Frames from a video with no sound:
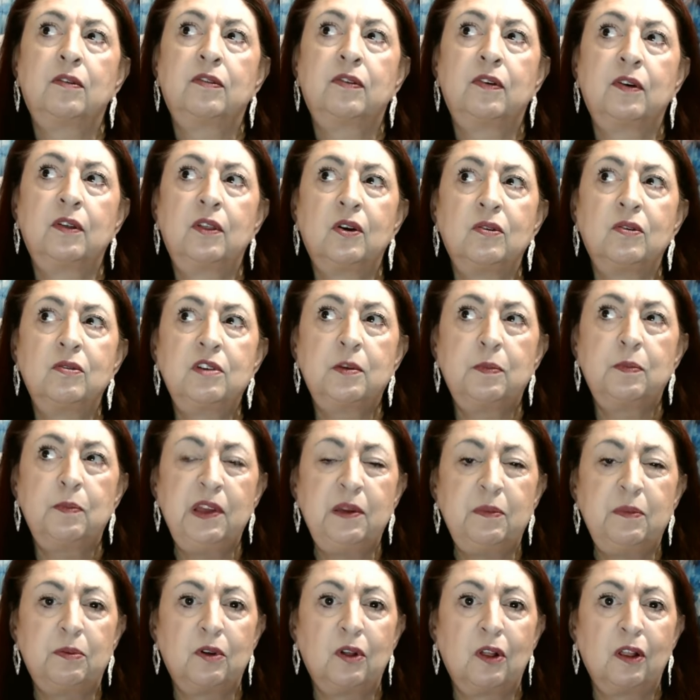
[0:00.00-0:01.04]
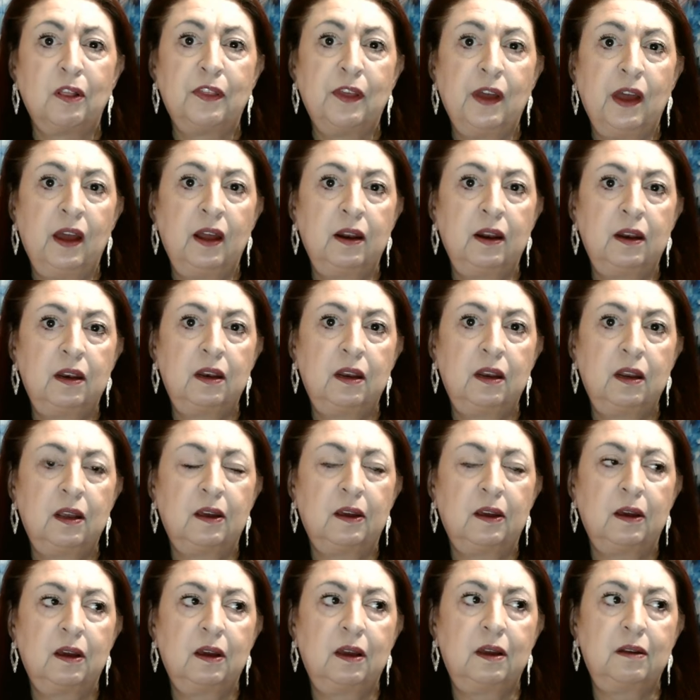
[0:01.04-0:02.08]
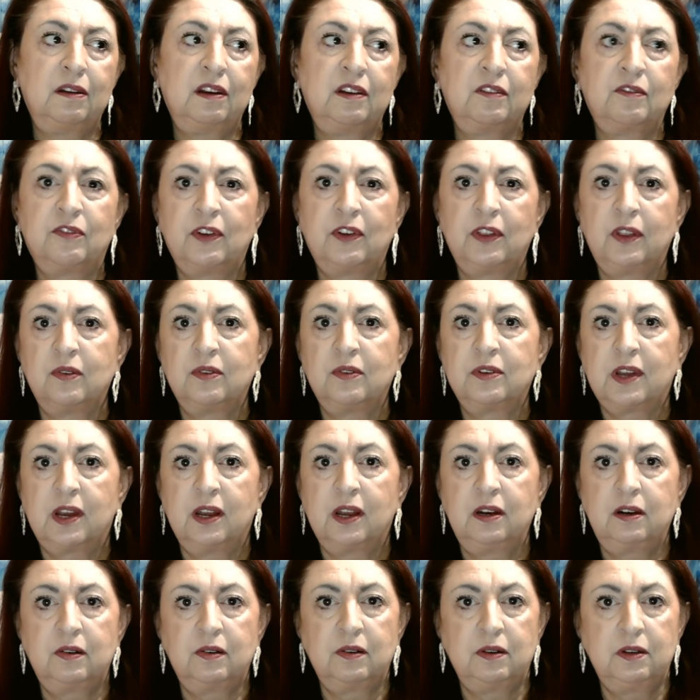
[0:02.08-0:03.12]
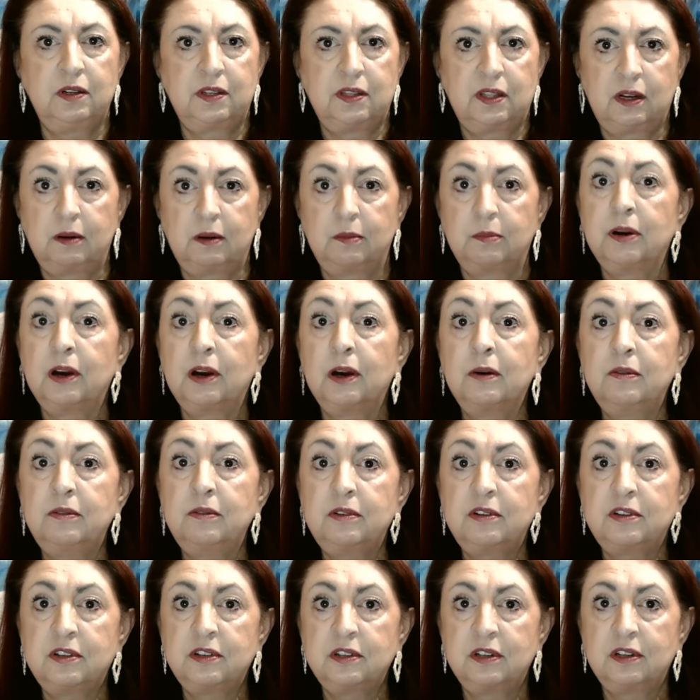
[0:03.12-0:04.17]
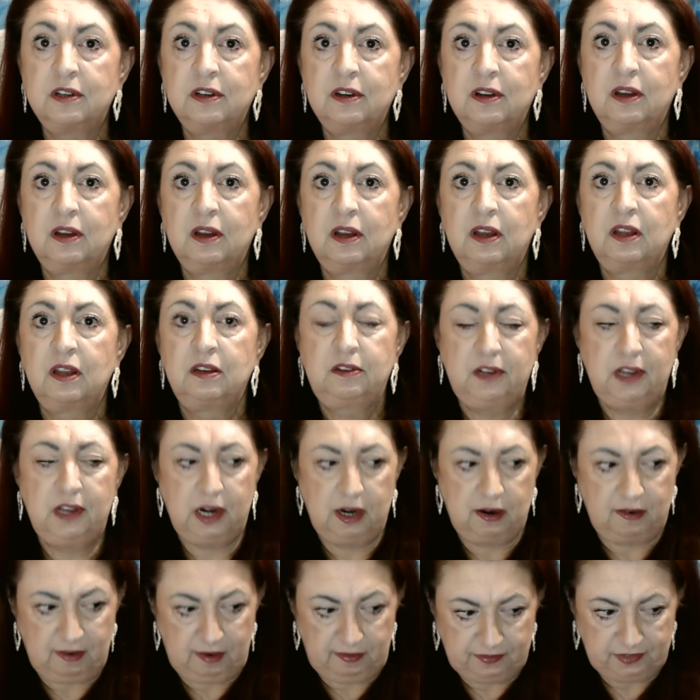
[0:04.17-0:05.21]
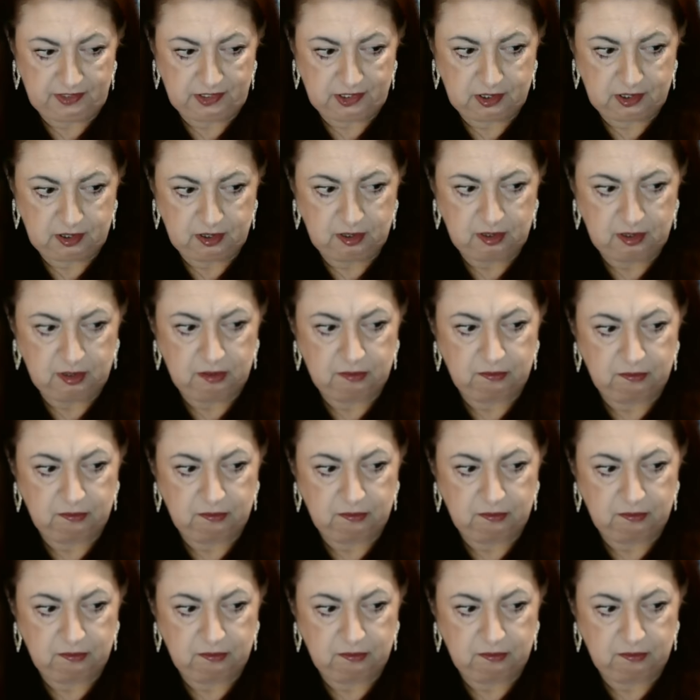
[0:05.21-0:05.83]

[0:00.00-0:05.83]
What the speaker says: For those people that, and for those countries that impose tariffs,